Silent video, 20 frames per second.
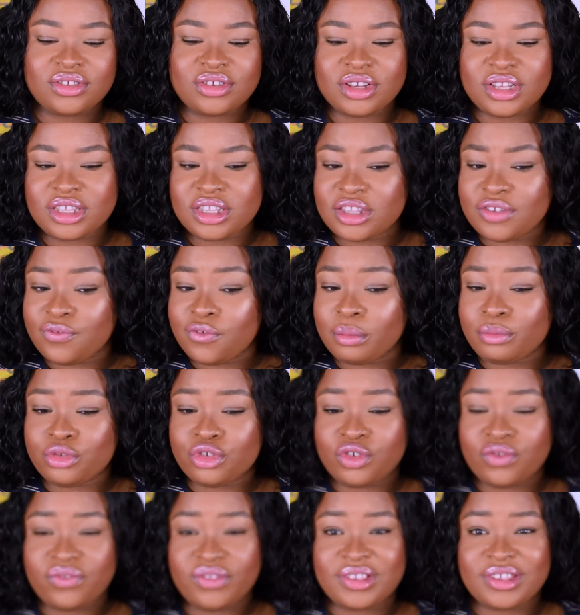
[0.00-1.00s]
So this is from
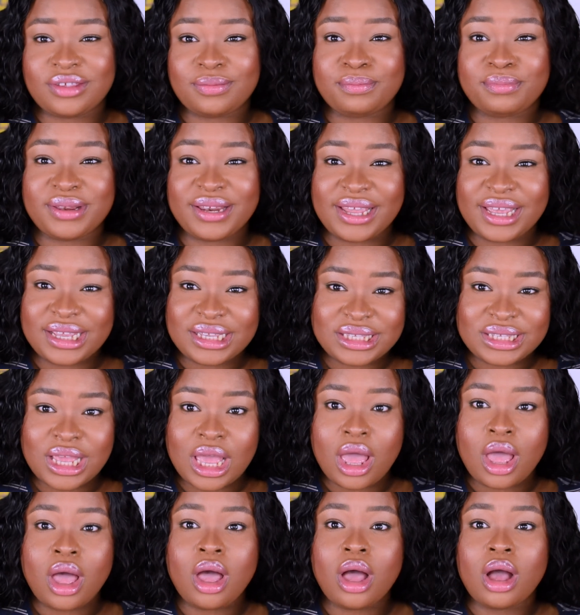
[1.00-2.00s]
Juvia's Place
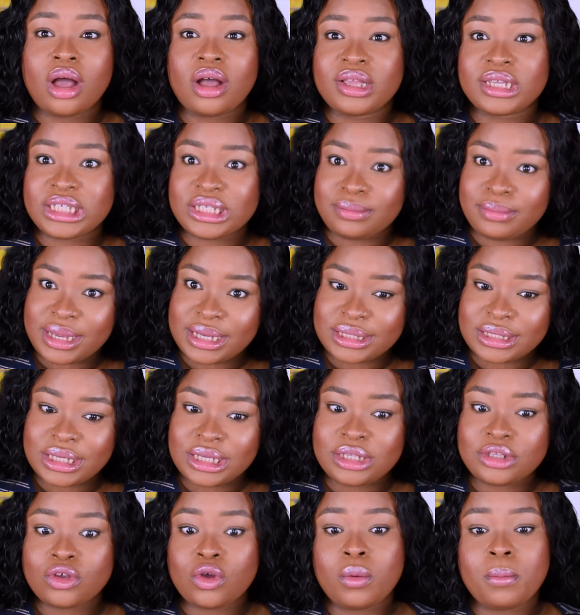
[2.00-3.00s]

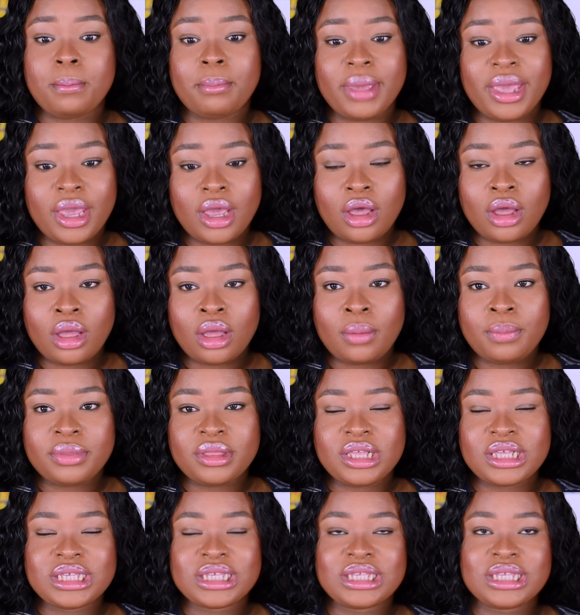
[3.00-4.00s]
Cosmetics or Makeup.
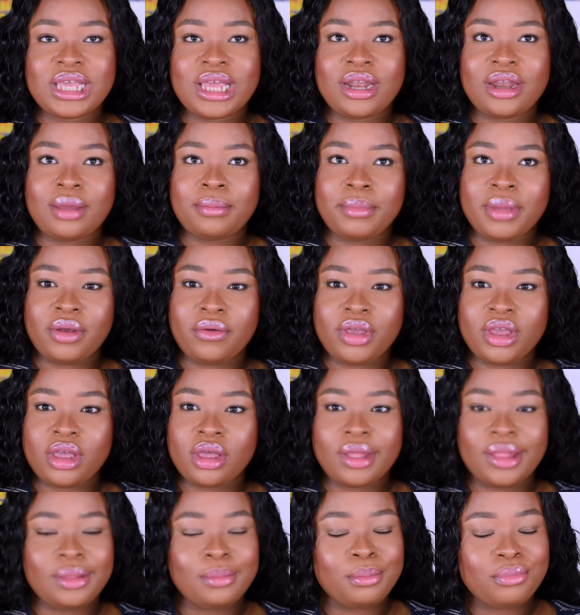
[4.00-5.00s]
This is an
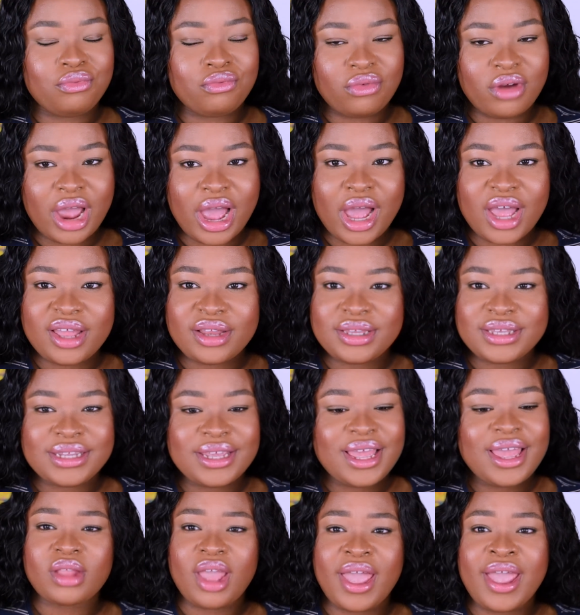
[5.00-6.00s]
American brand
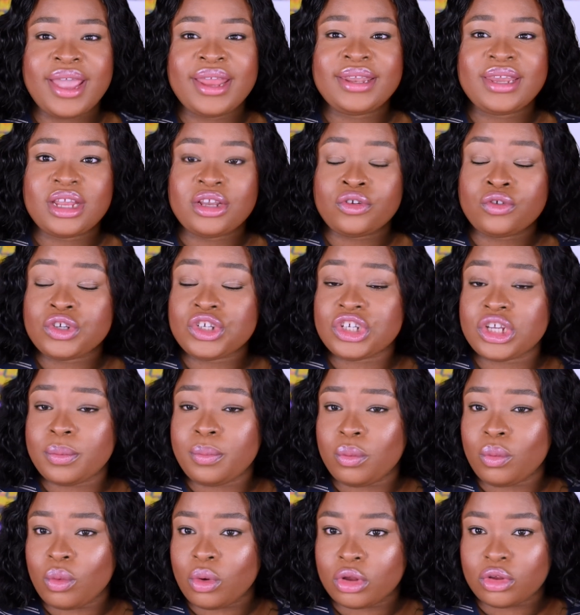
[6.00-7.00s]
and they do
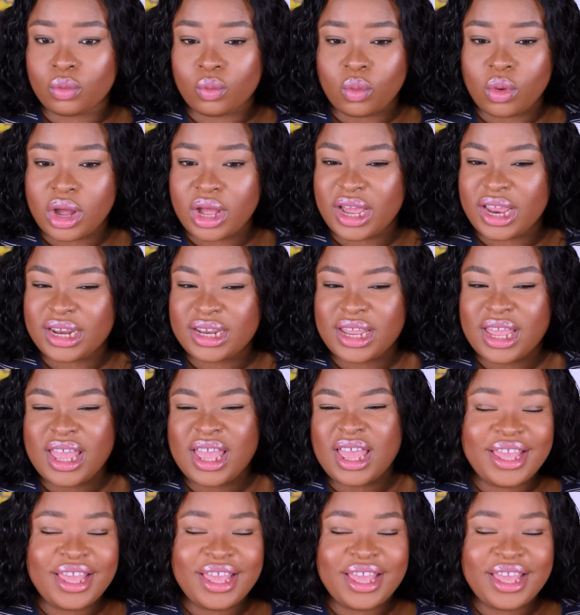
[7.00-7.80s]
ship worldwide.